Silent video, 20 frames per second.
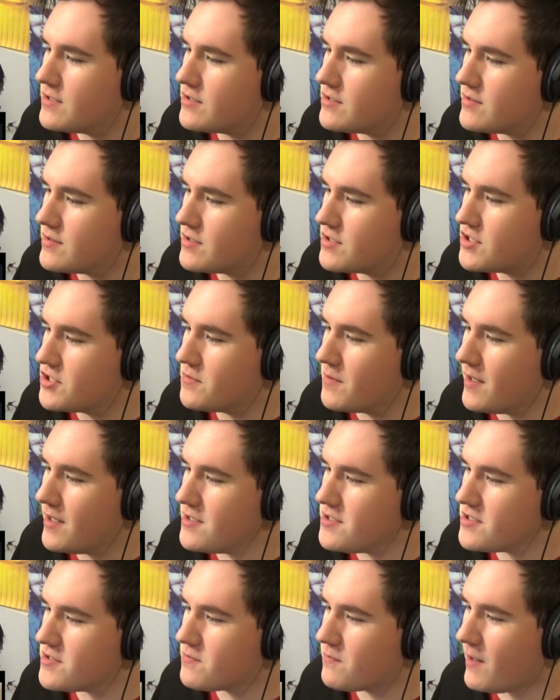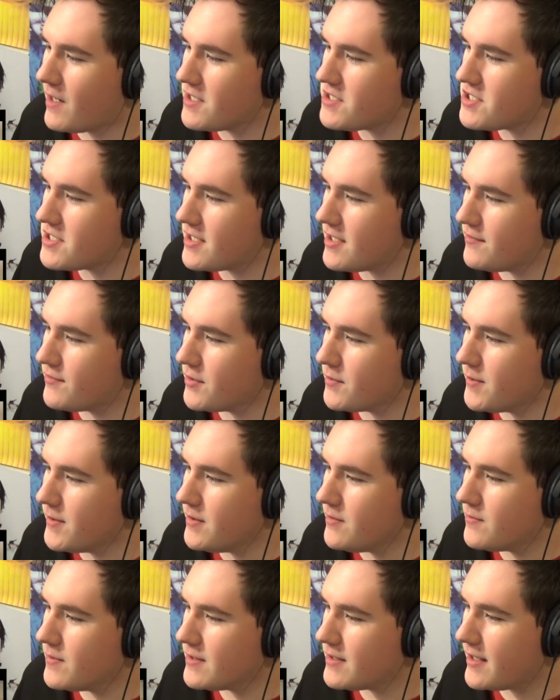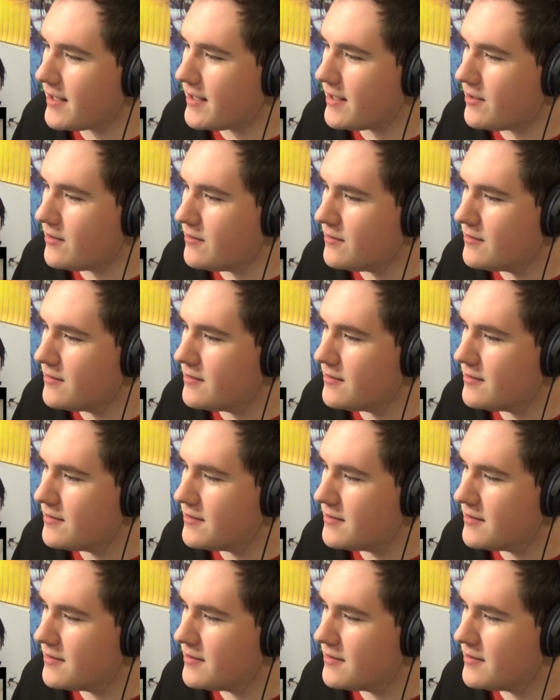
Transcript: Is Jooheon just watching everyone? What the hell?